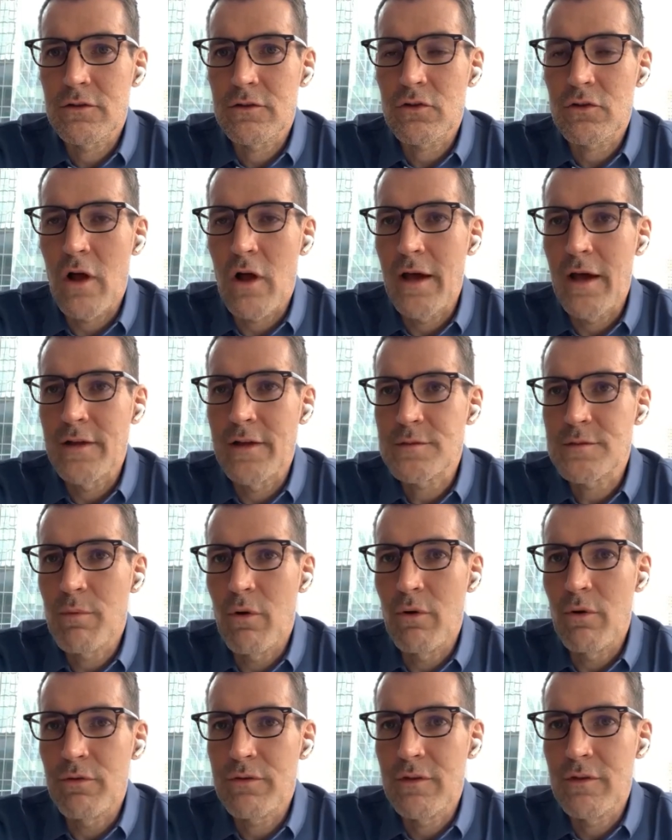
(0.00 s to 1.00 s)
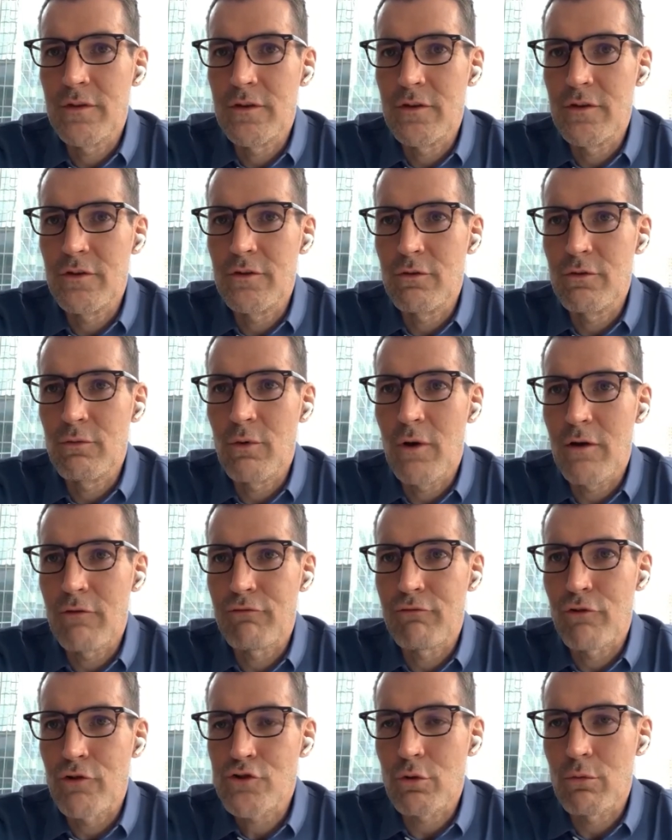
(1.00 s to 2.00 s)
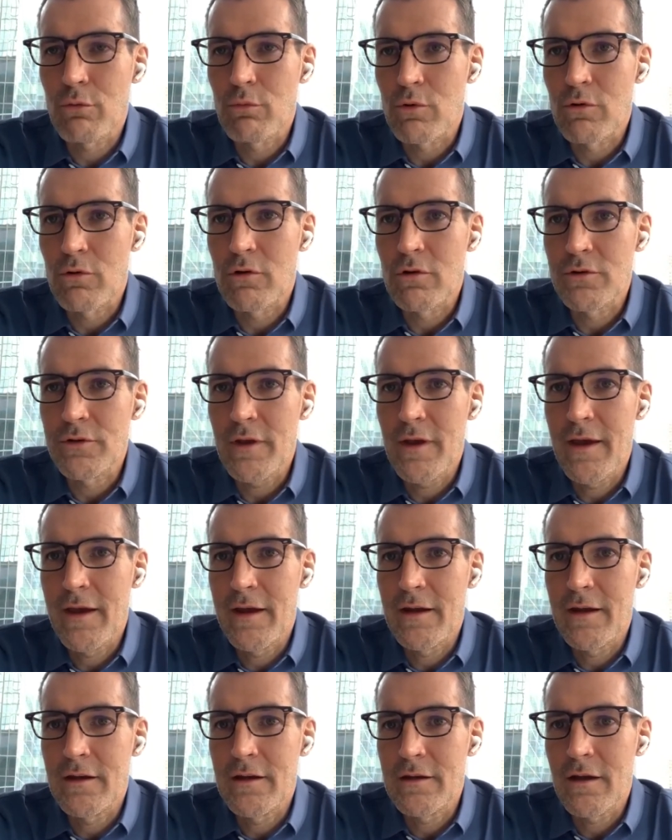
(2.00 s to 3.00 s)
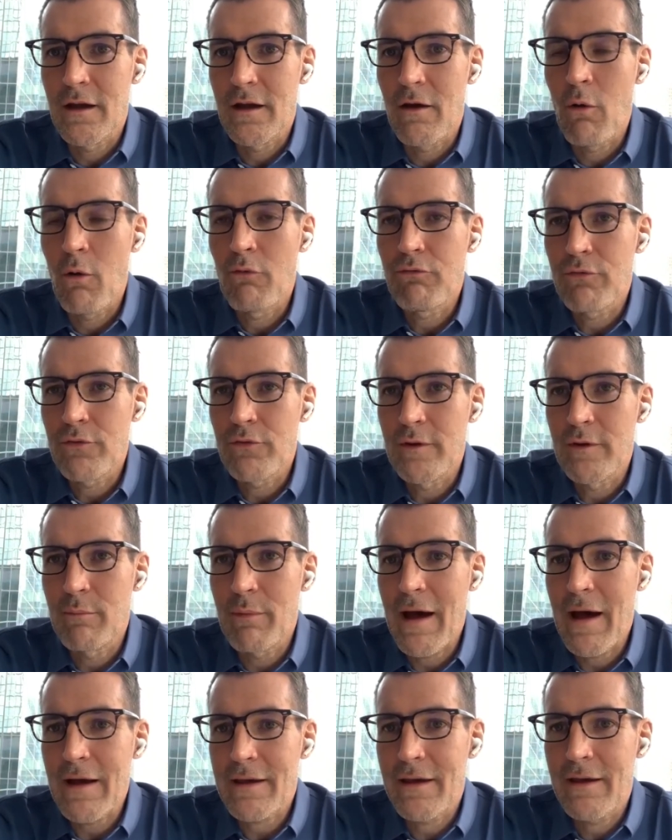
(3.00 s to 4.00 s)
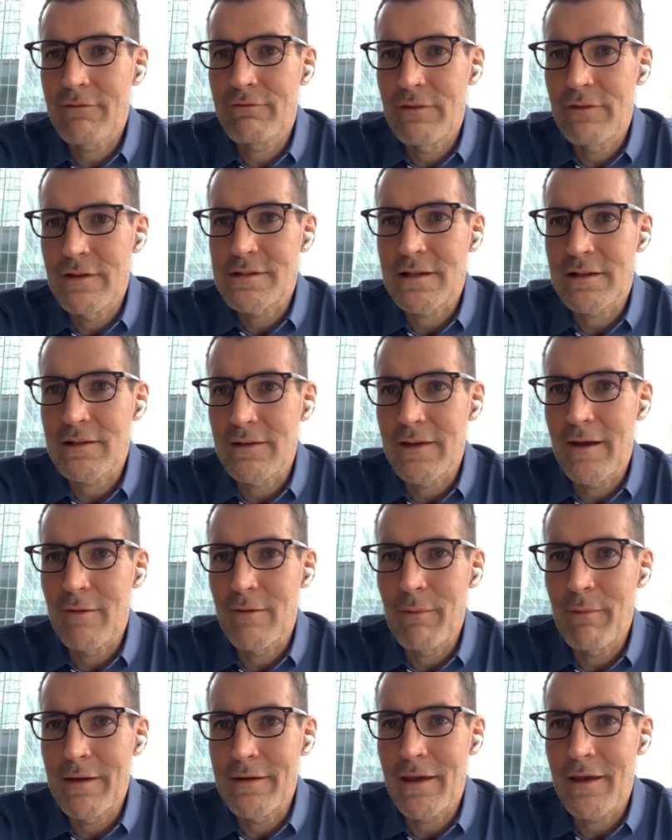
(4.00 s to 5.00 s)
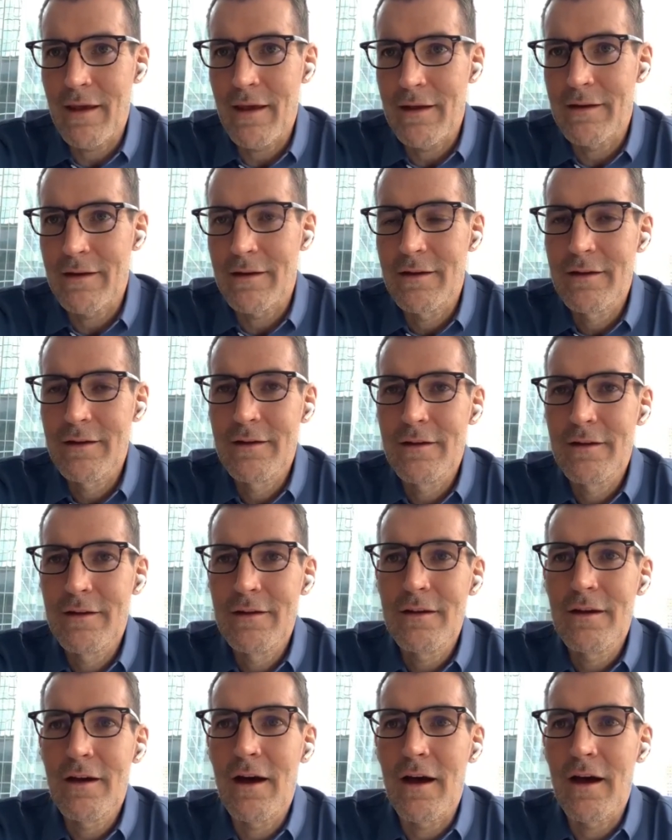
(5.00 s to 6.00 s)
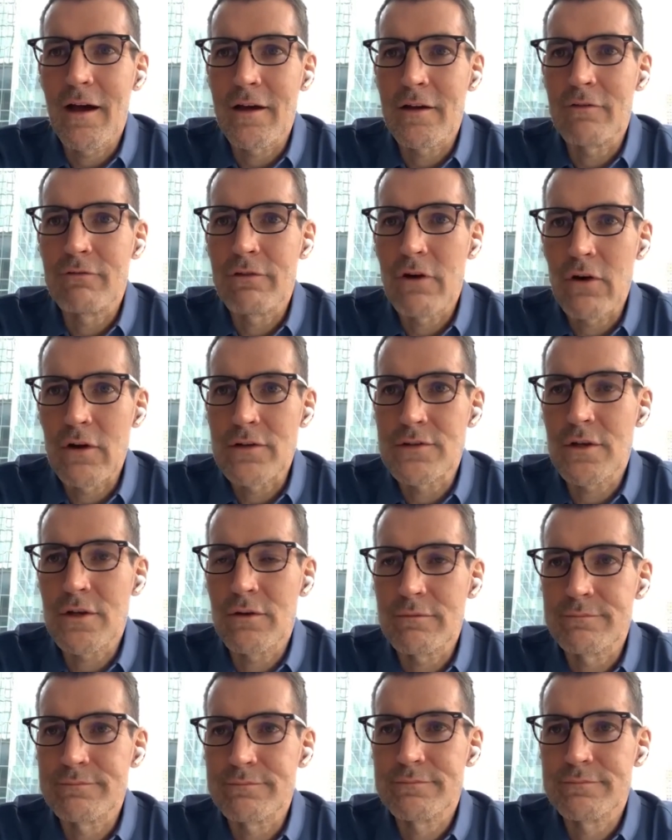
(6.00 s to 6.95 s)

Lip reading: clients, both in the new virtual world and hopefully back physically at Medcan very soon.